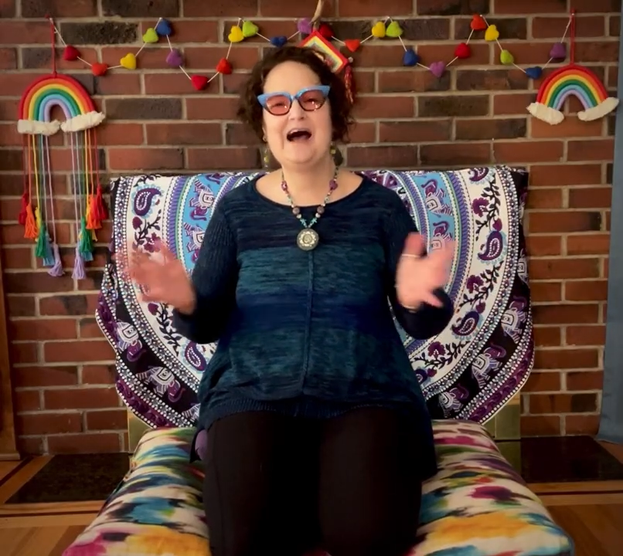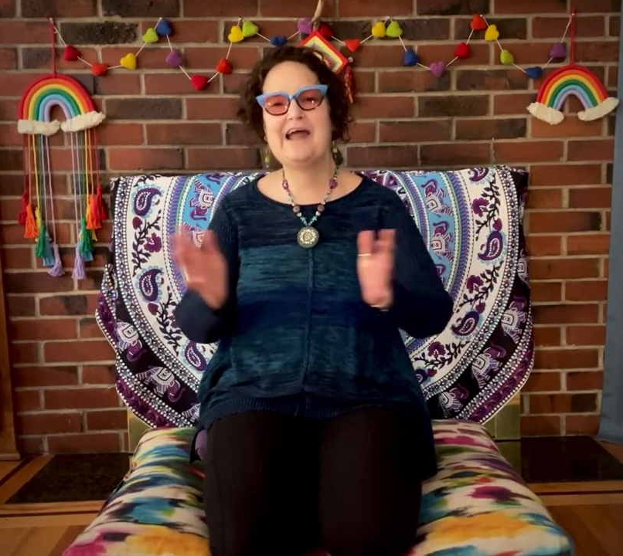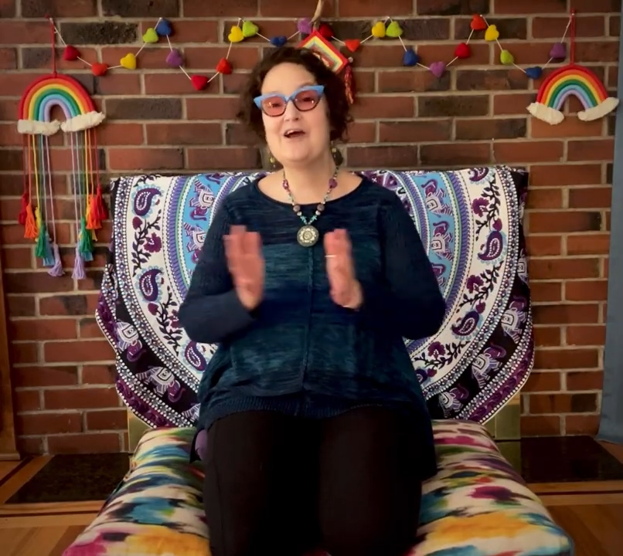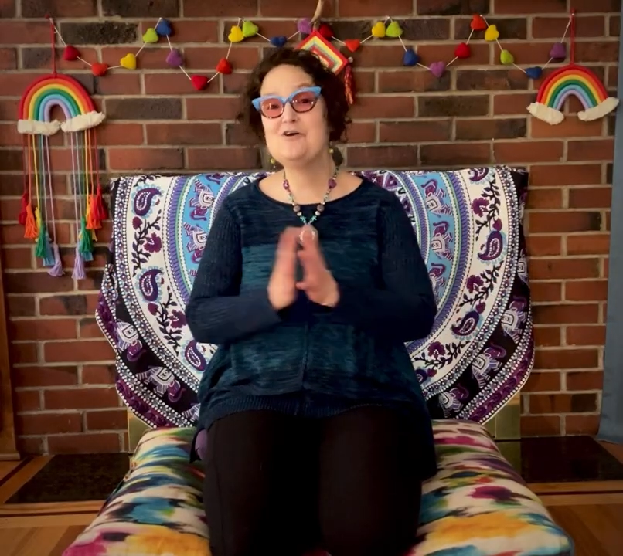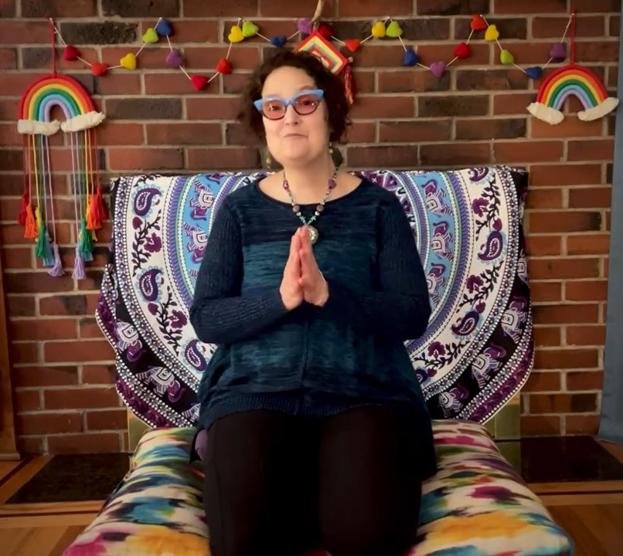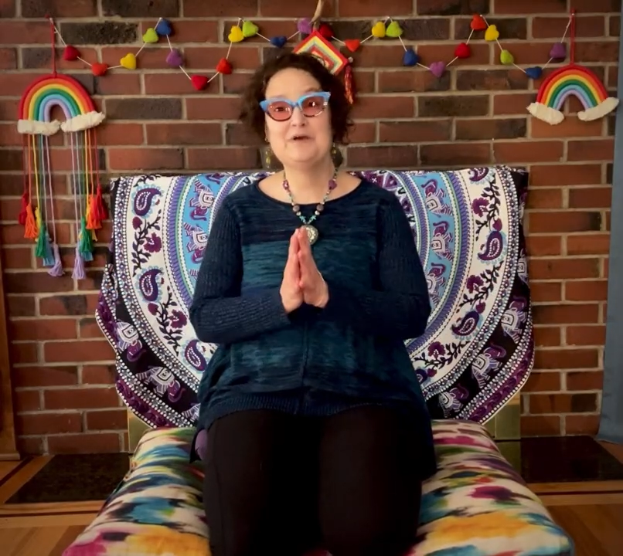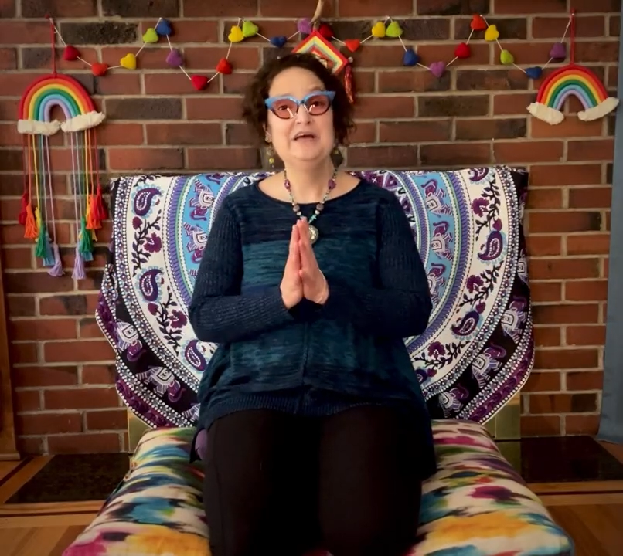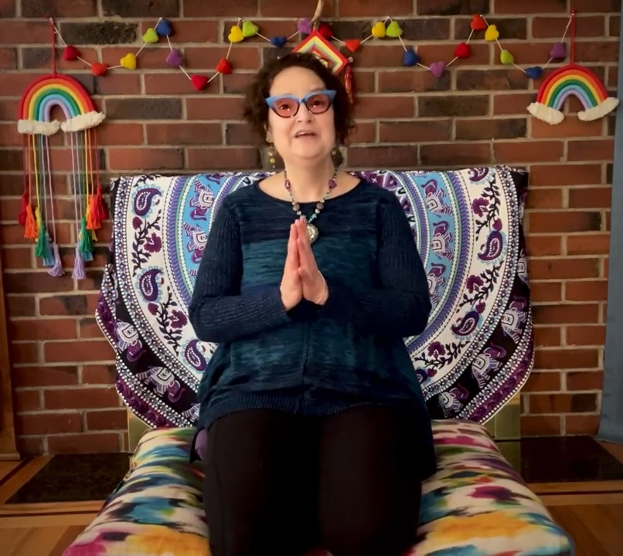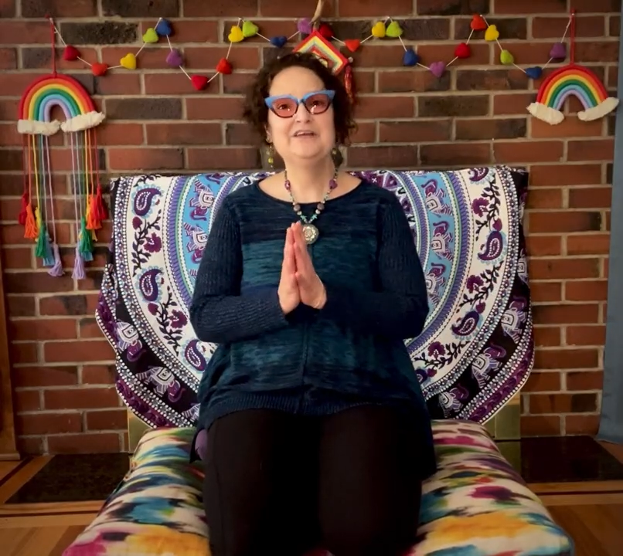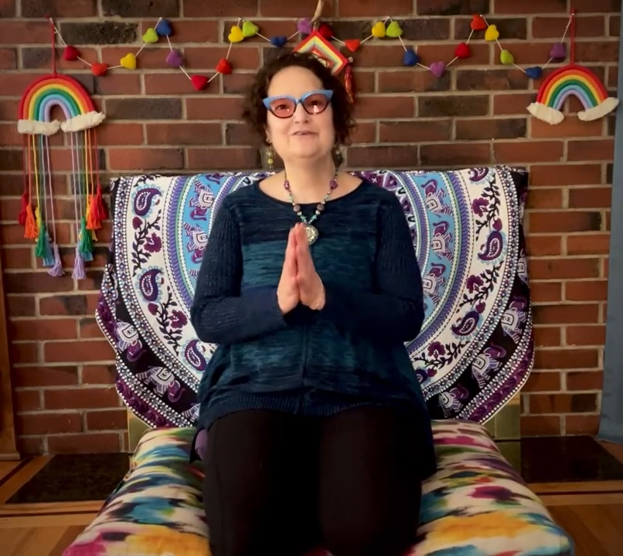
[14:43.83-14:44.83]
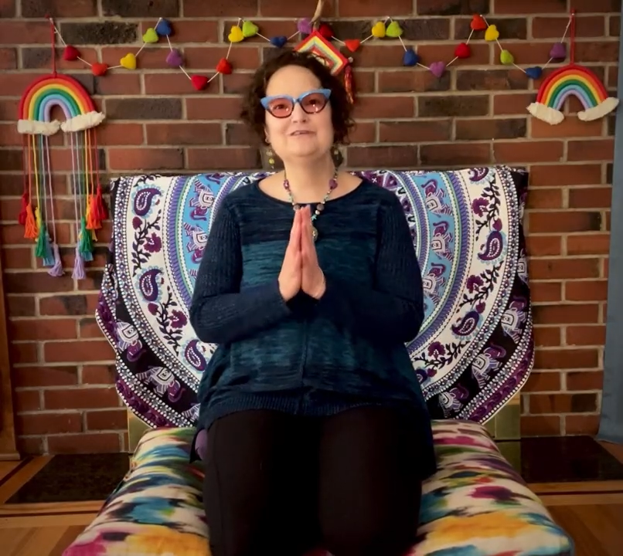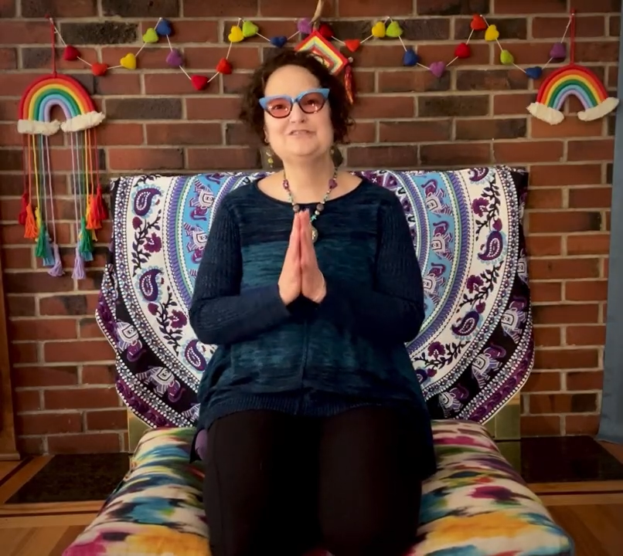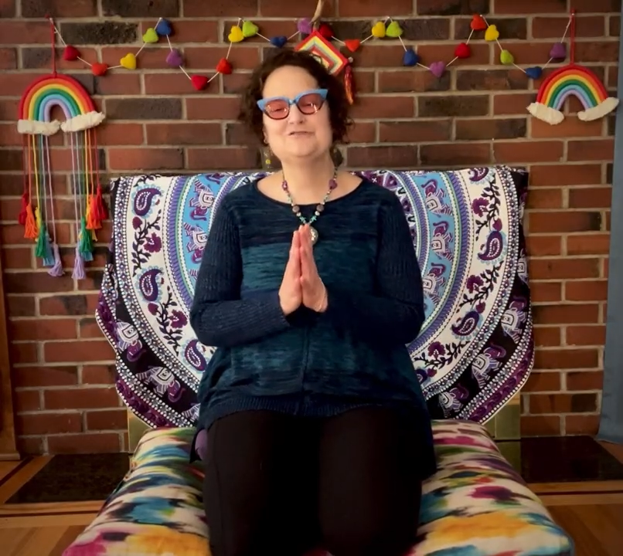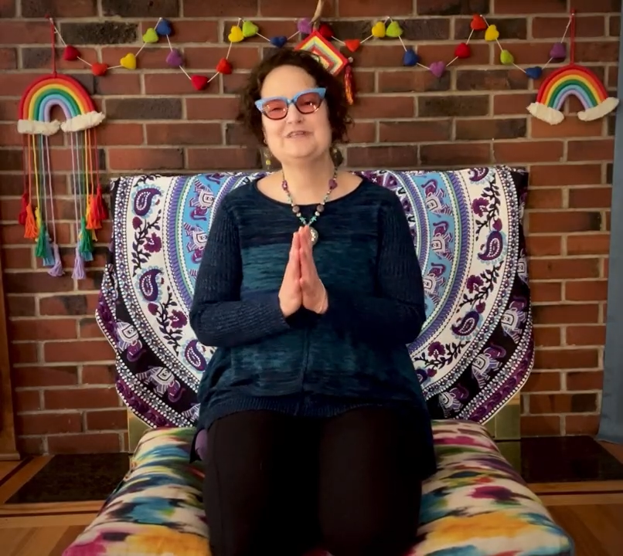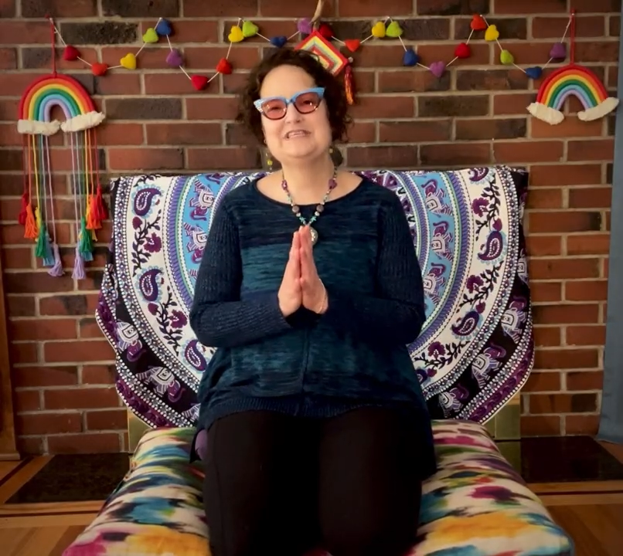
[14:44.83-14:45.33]
I hope you
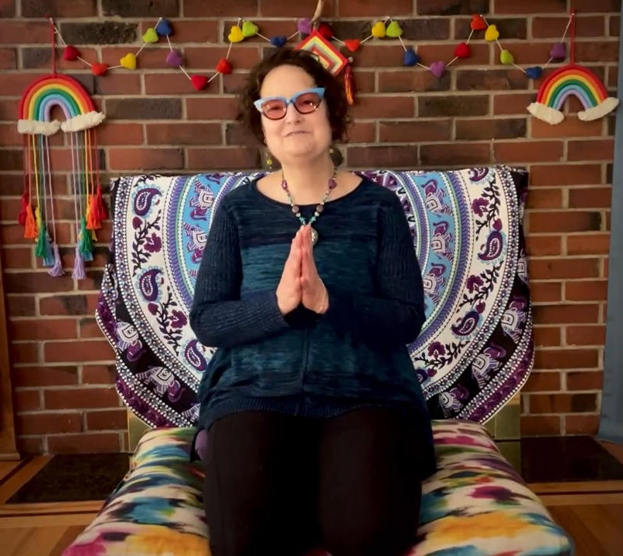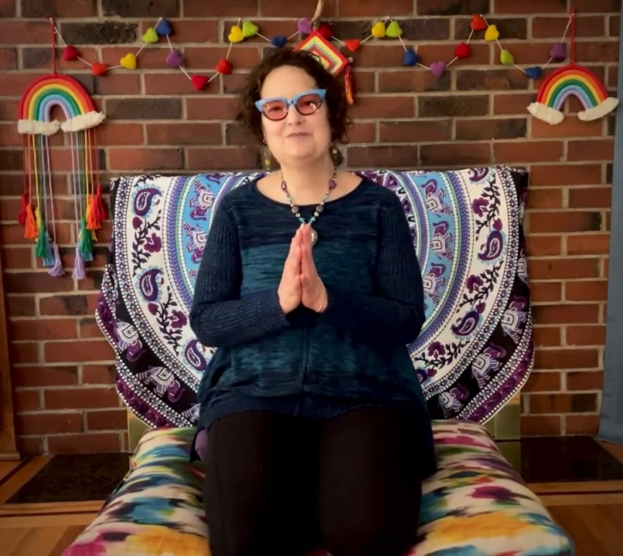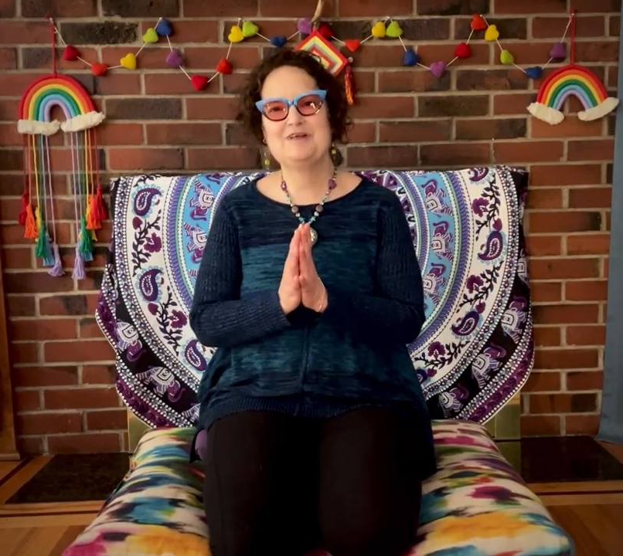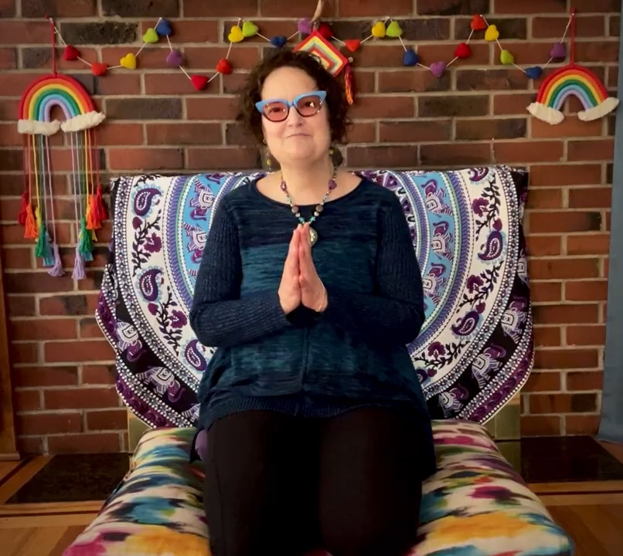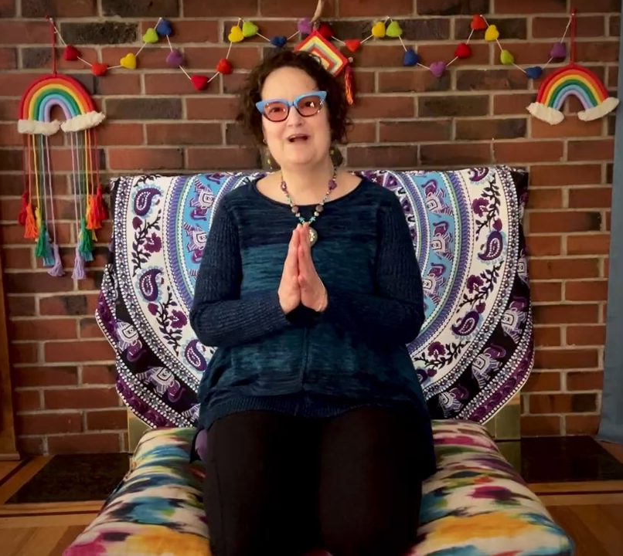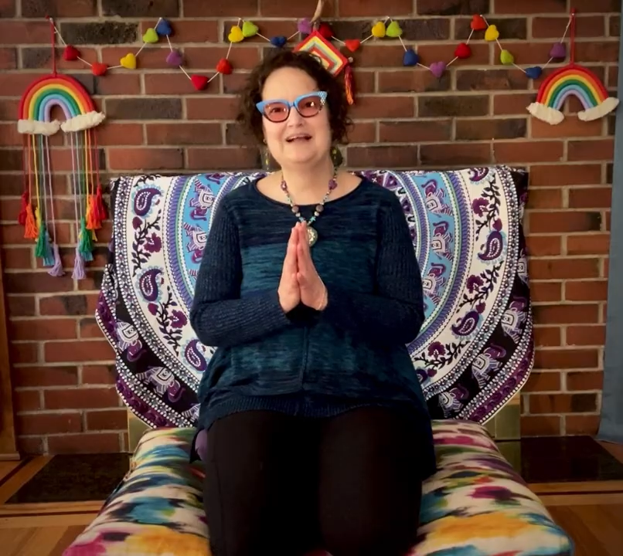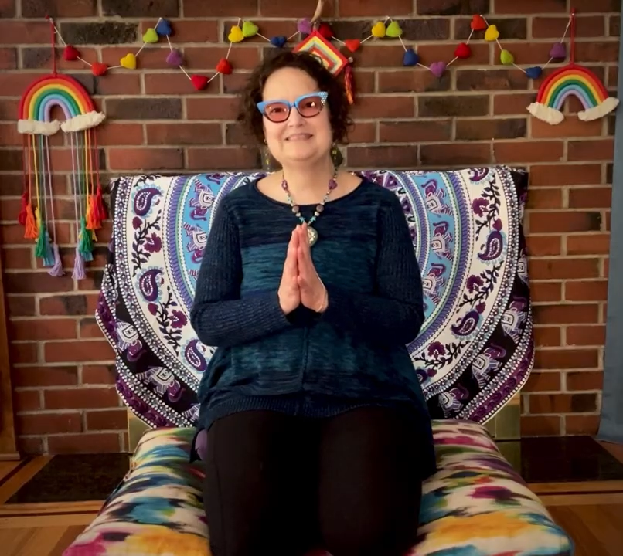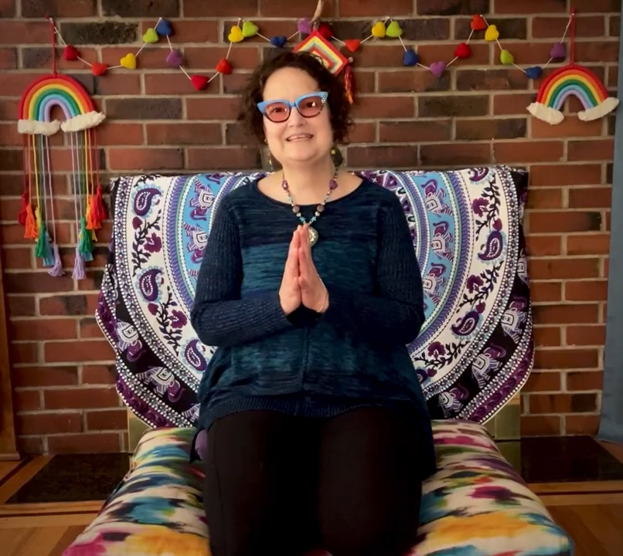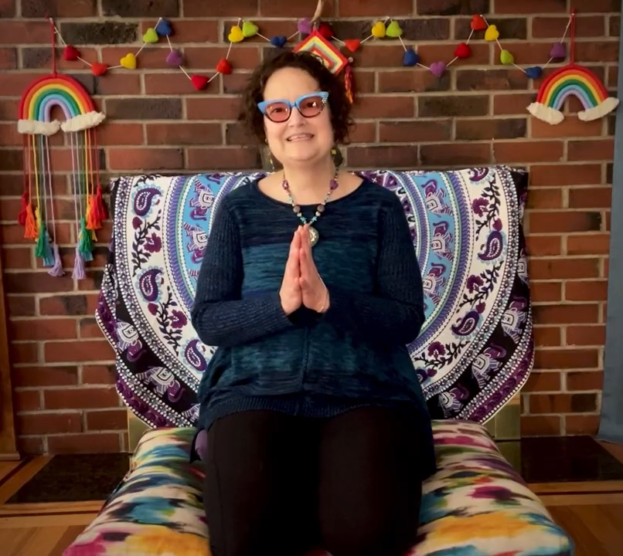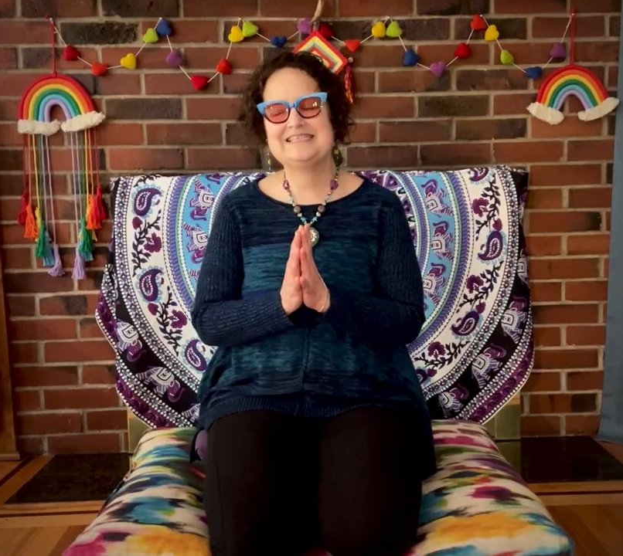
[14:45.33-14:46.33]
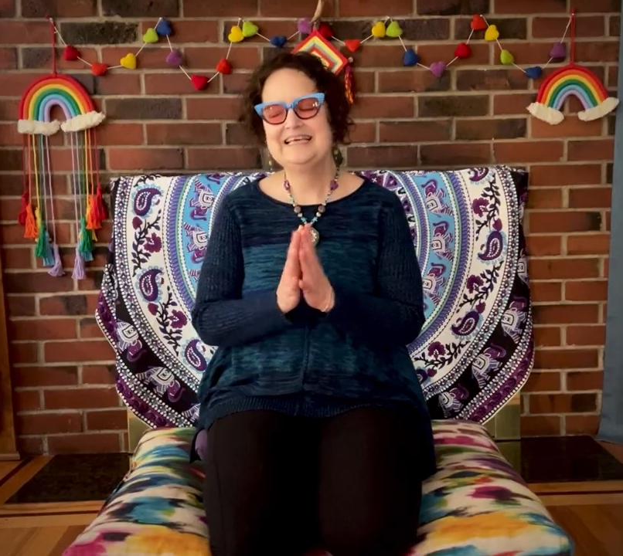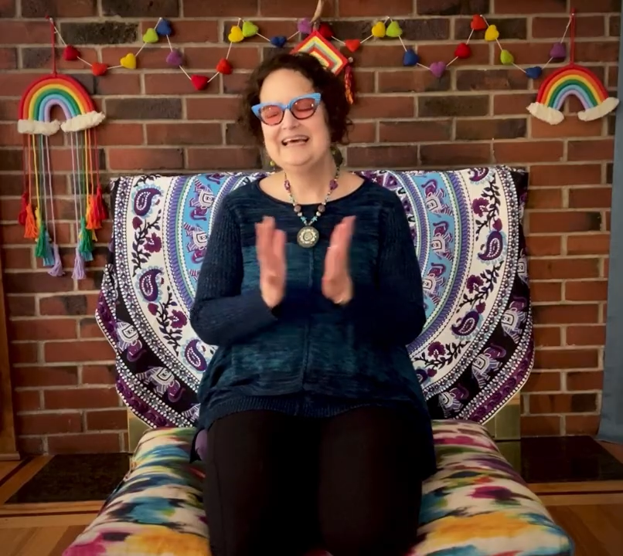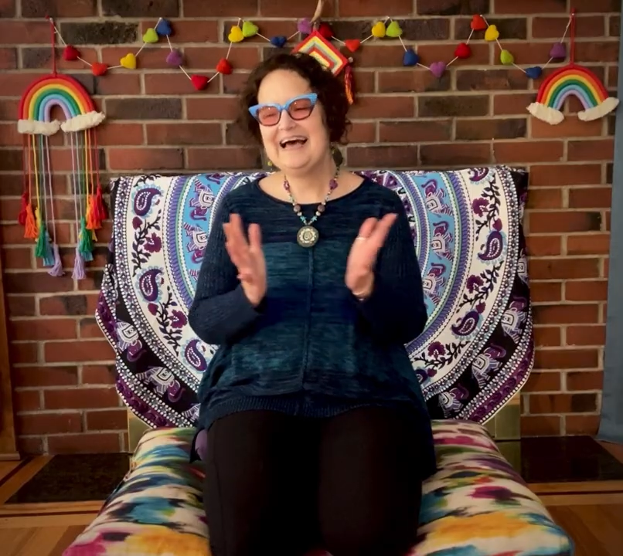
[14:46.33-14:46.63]
enjoy this breath practice.